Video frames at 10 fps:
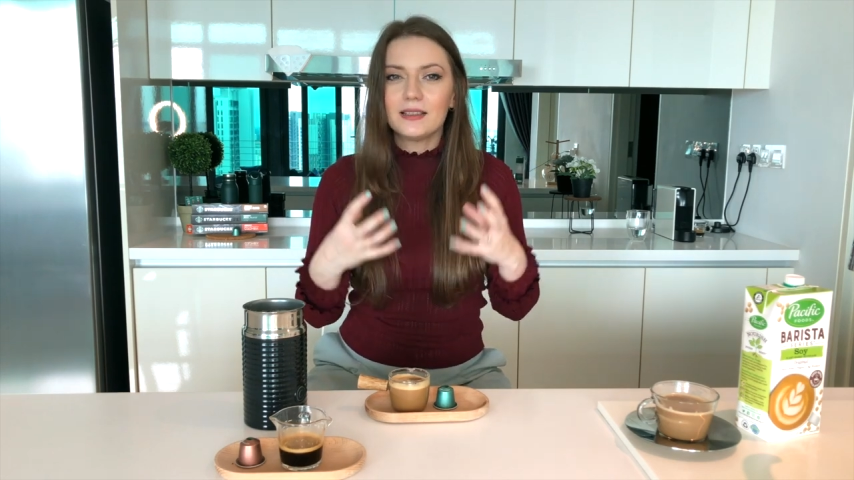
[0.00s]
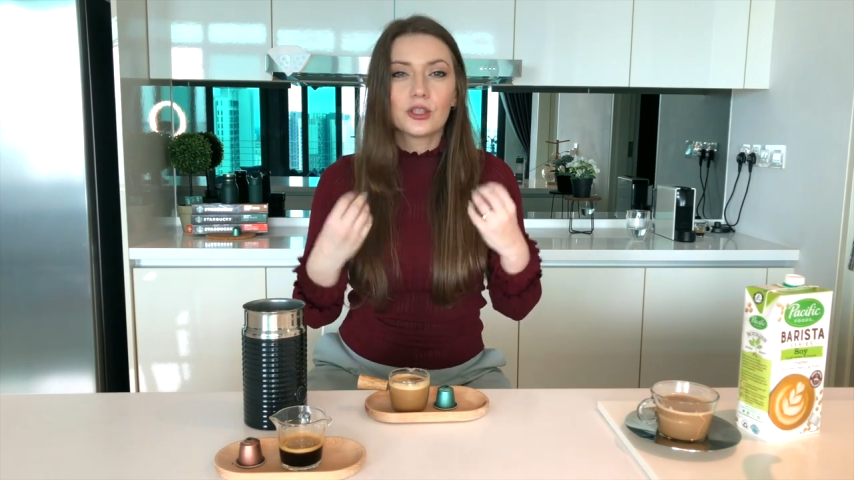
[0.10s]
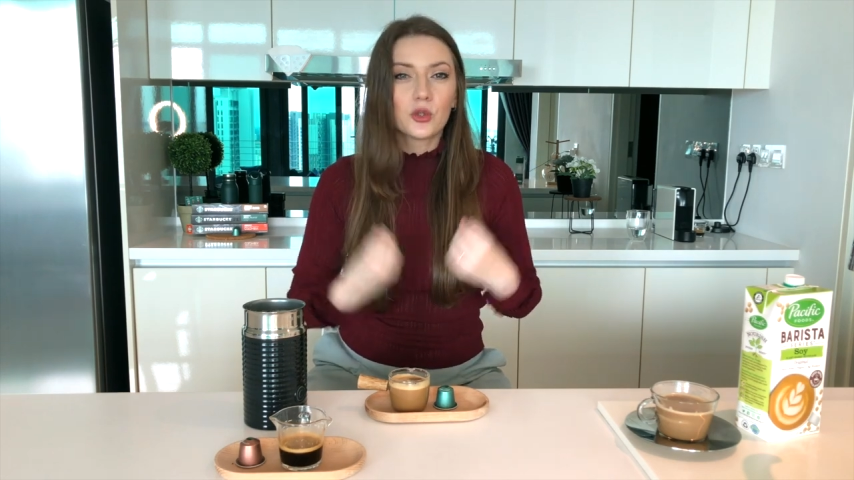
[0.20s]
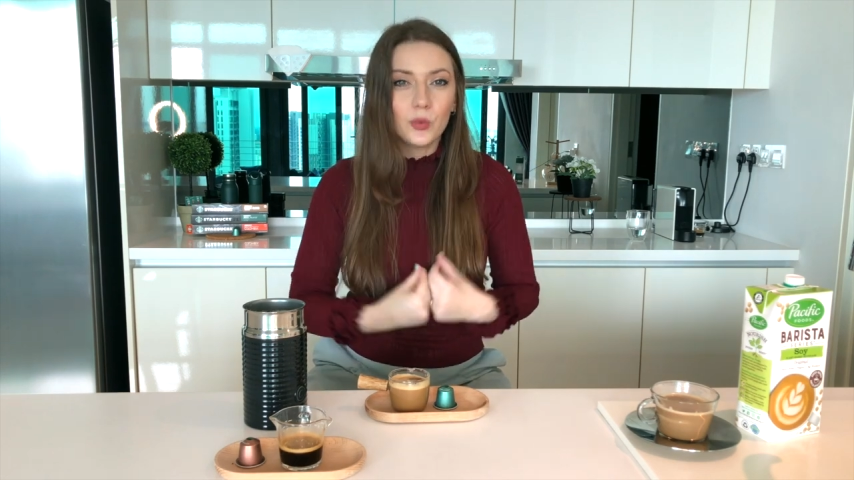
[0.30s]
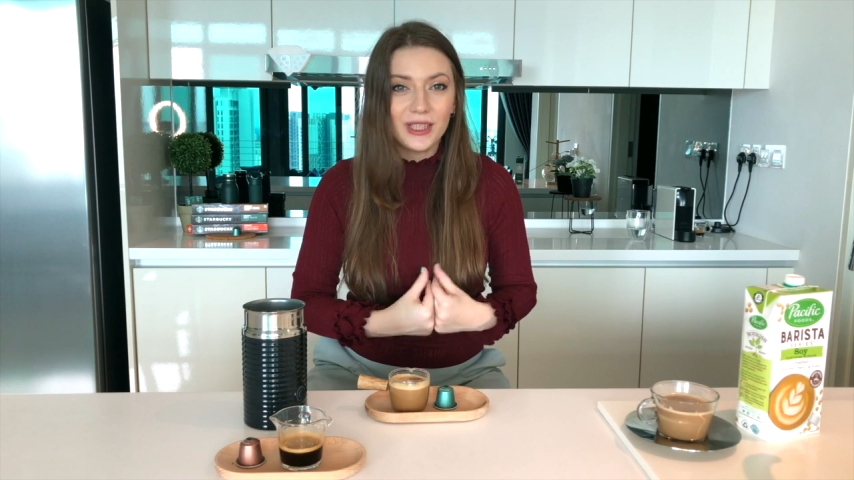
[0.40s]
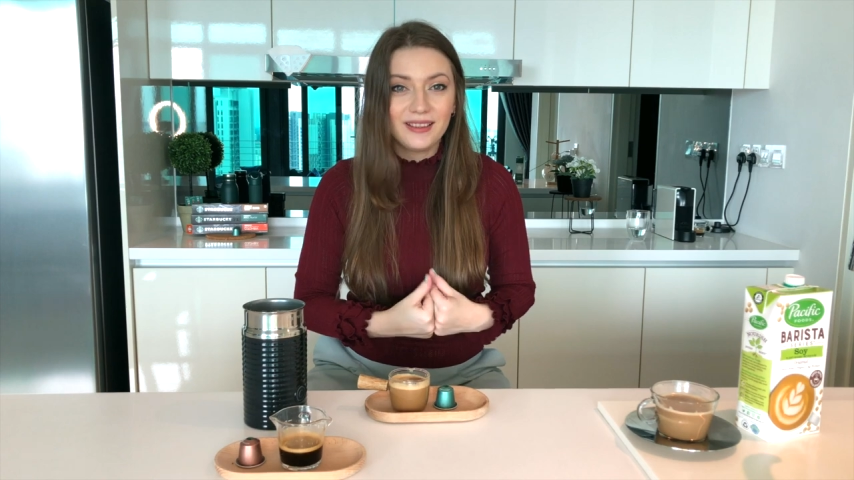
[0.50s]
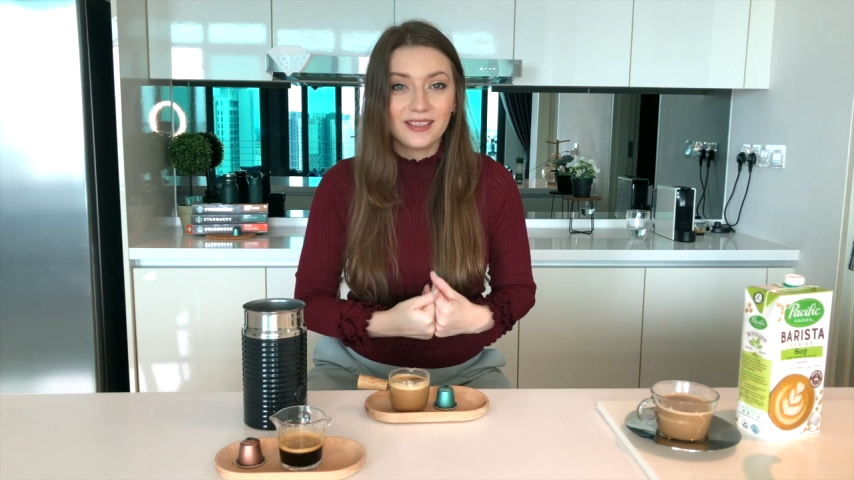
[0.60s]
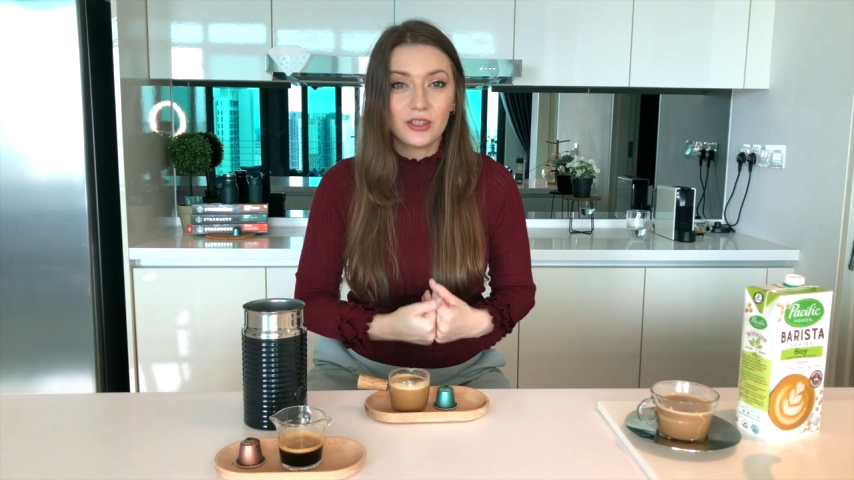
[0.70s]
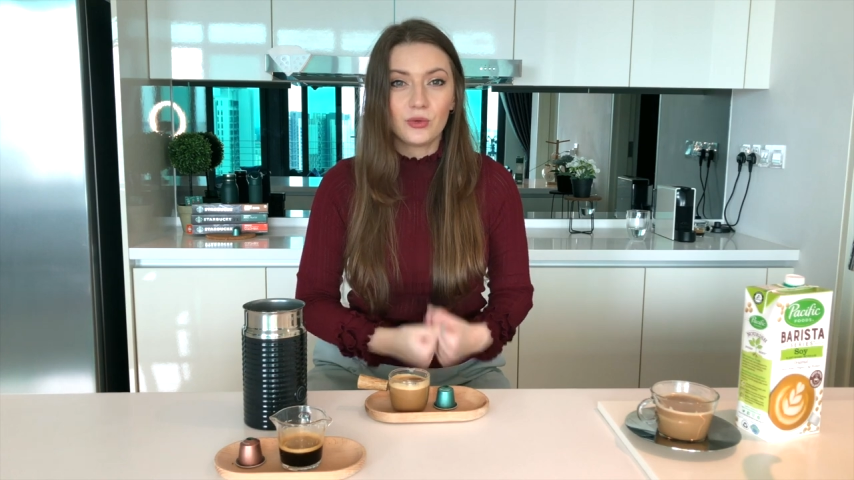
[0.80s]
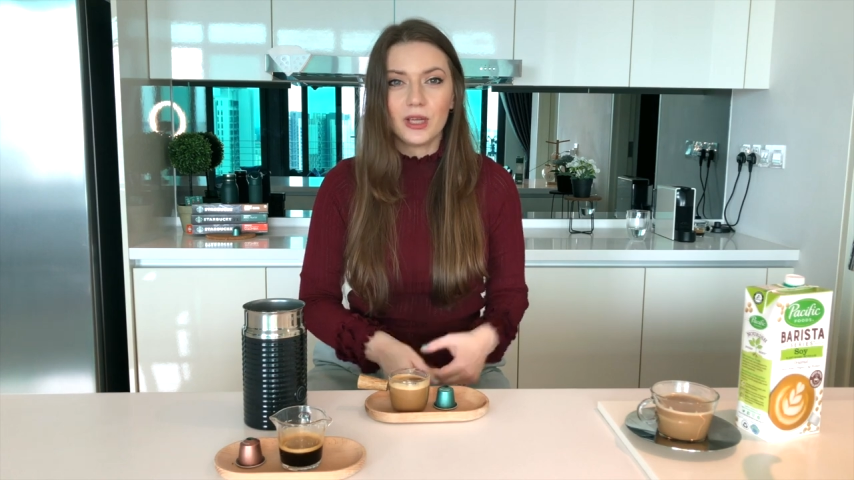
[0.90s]

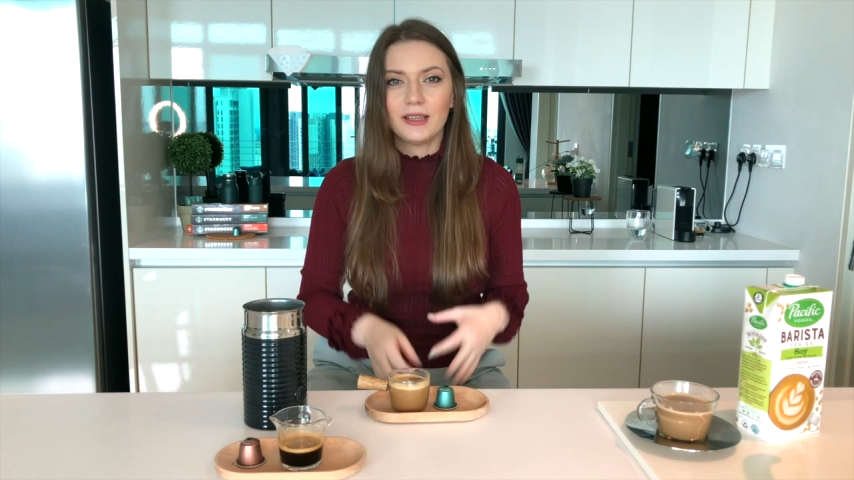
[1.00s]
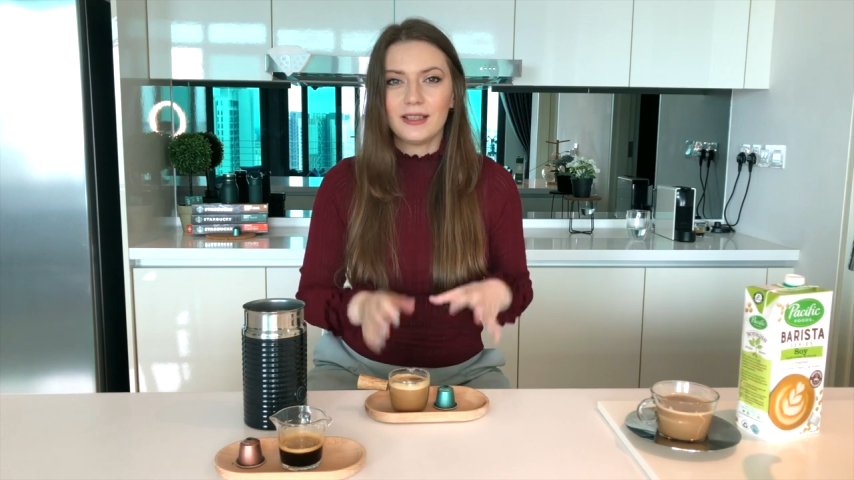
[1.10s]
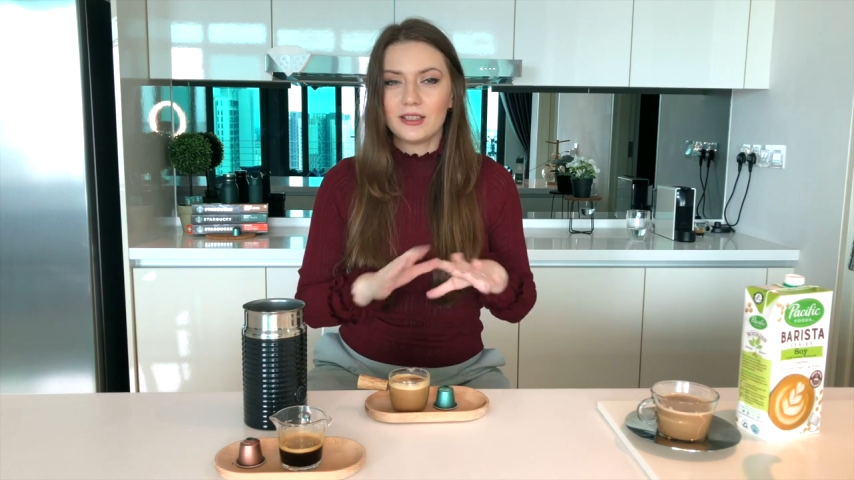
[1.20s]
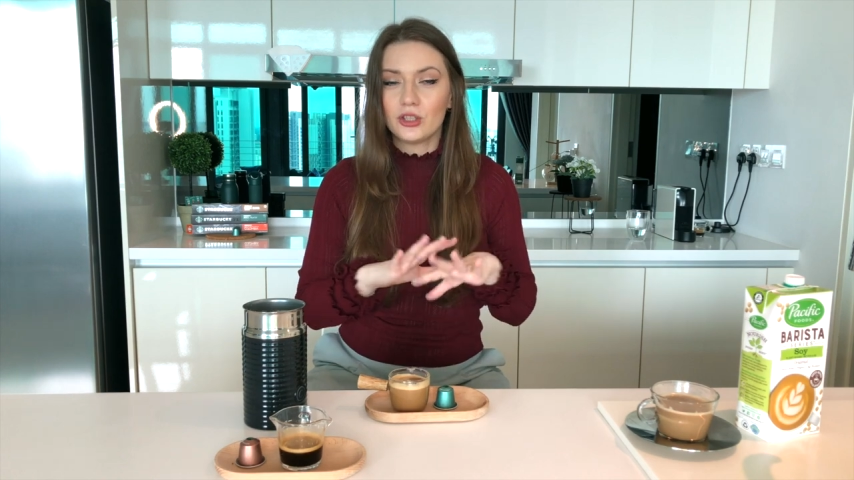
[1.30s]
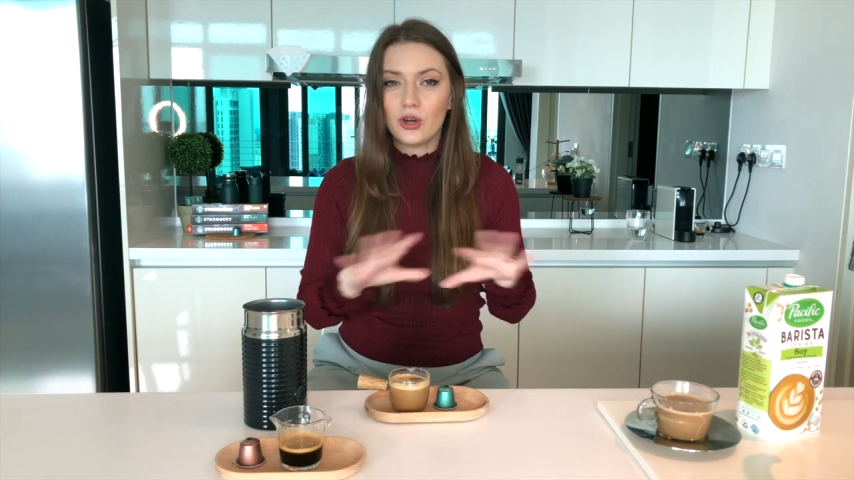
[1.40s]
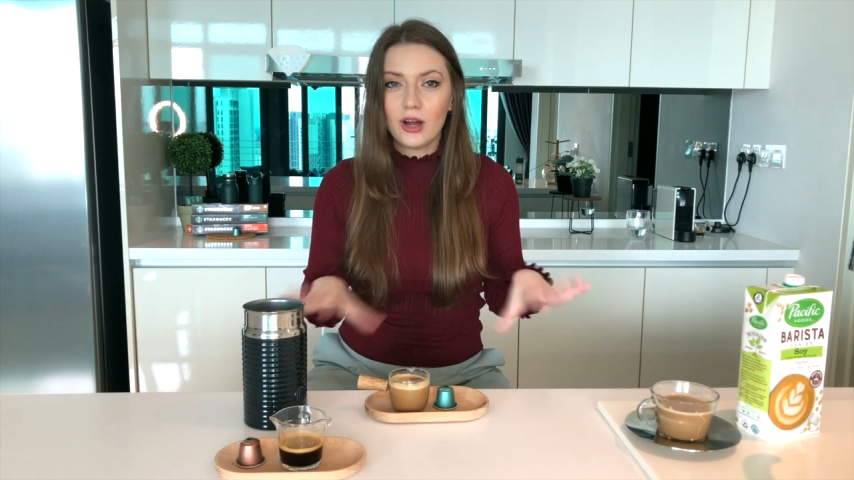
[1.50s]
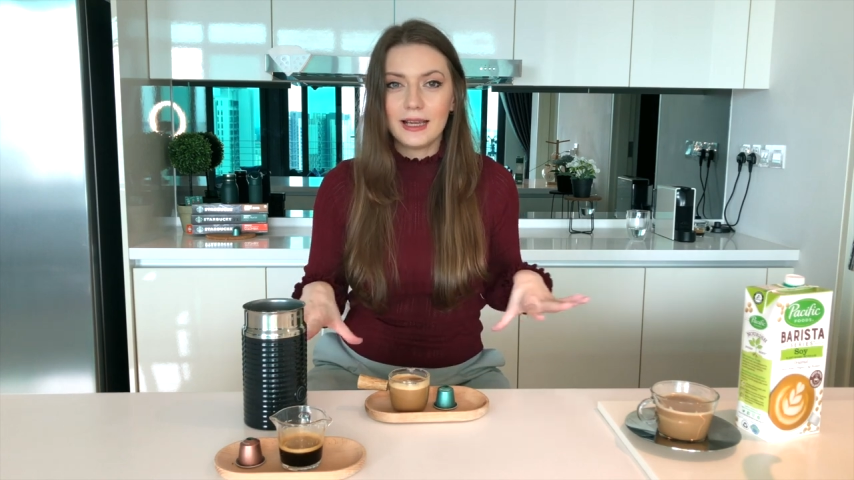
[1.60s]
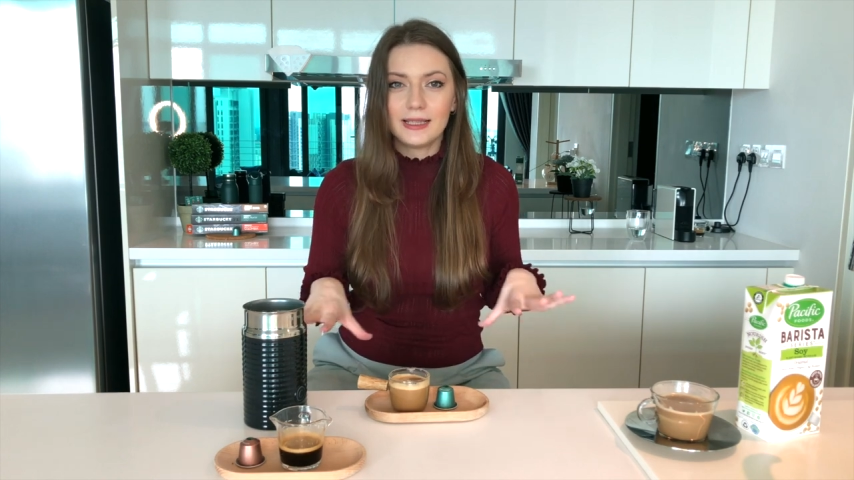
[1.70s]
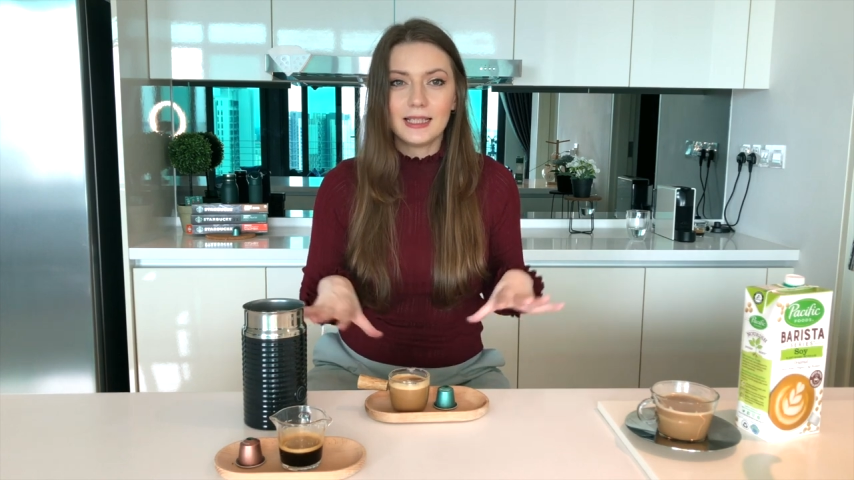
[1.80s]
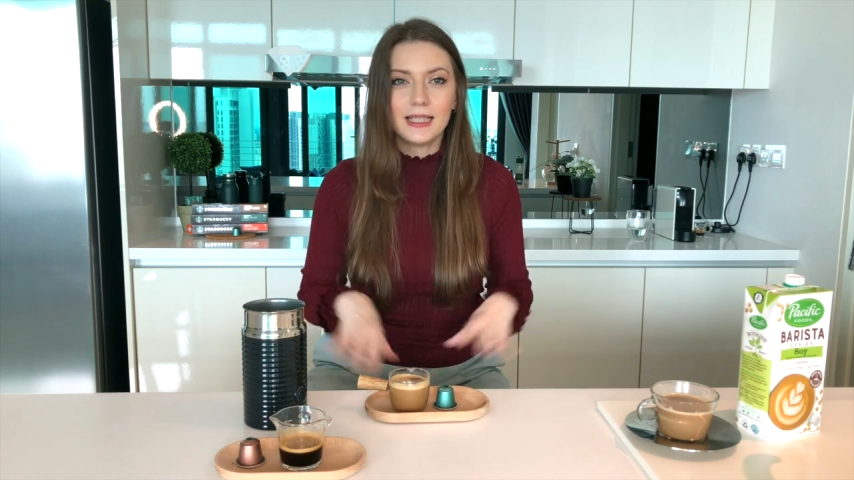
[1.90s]
sweetness to it. It's not
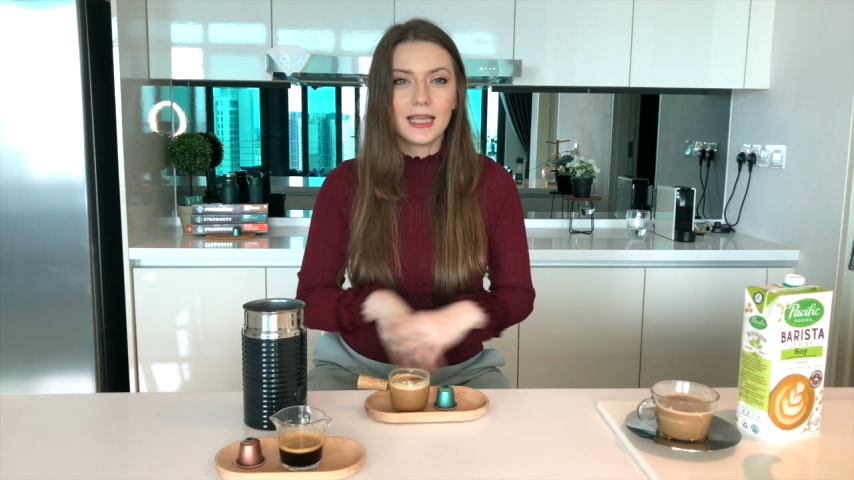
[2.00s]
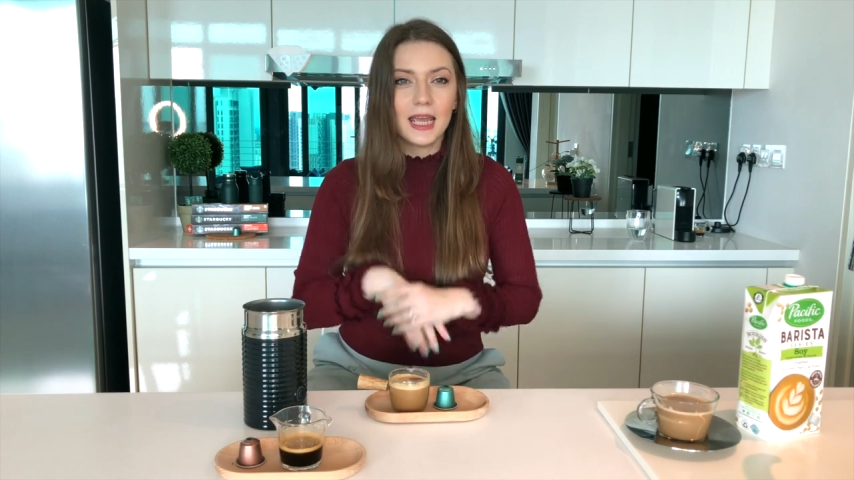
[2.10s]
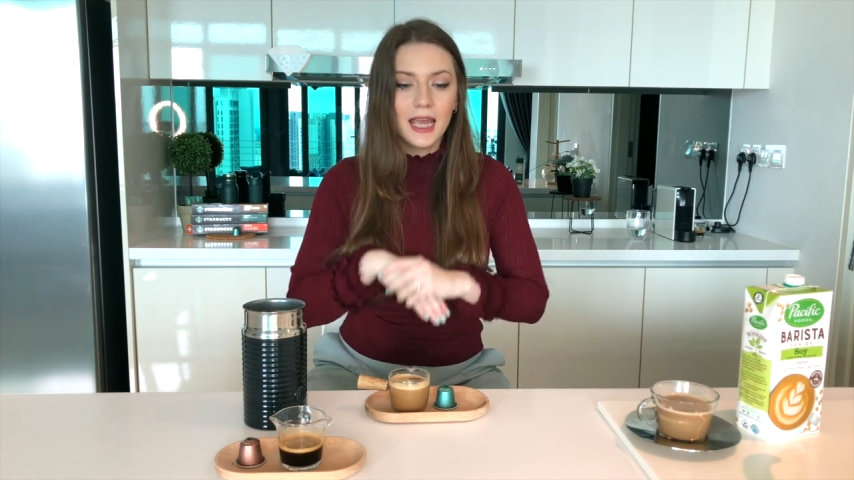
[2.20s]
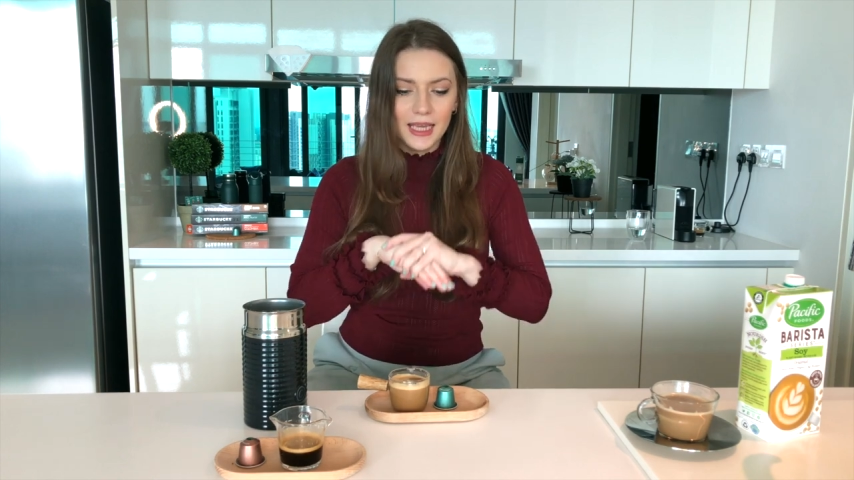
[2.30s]
acidic.